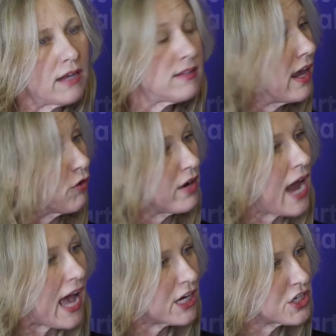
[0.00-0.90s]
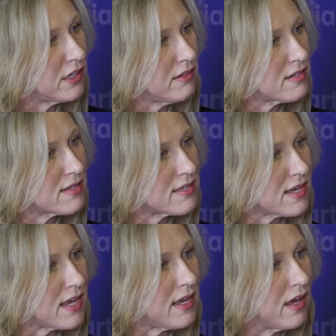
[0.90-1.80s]
to get a reaction to
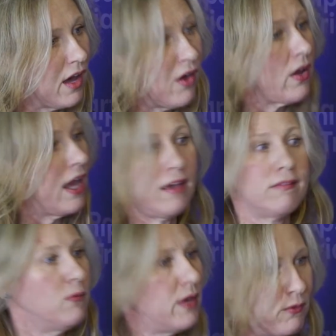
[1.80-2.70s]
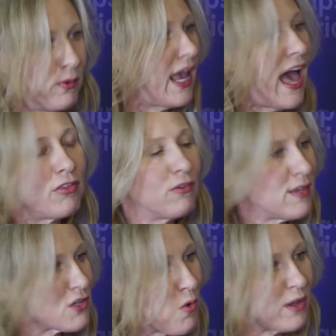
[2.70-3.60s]
see, okay, we gathered
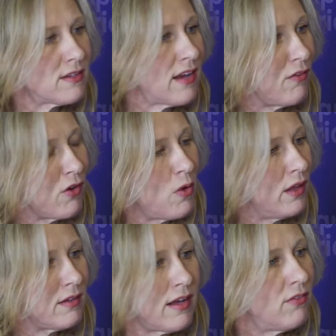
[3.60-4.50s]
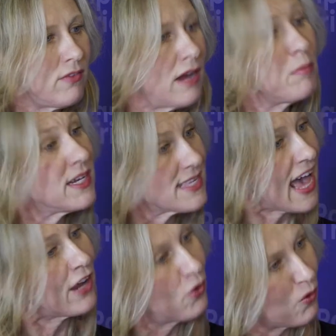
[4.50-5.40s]
this quantitative and qualitative data, but is
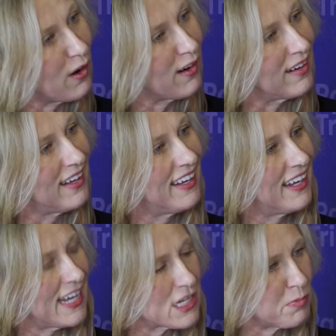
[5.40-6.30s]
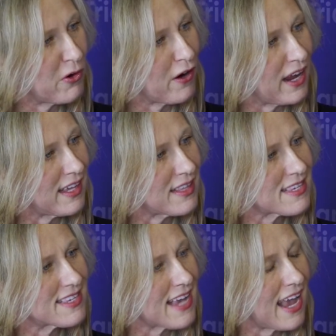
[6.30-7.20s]
that your
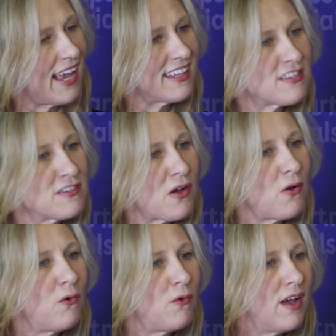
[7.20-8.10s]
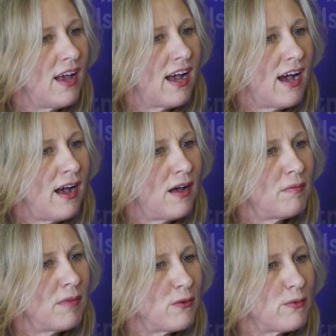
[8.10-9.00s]
experience? And so it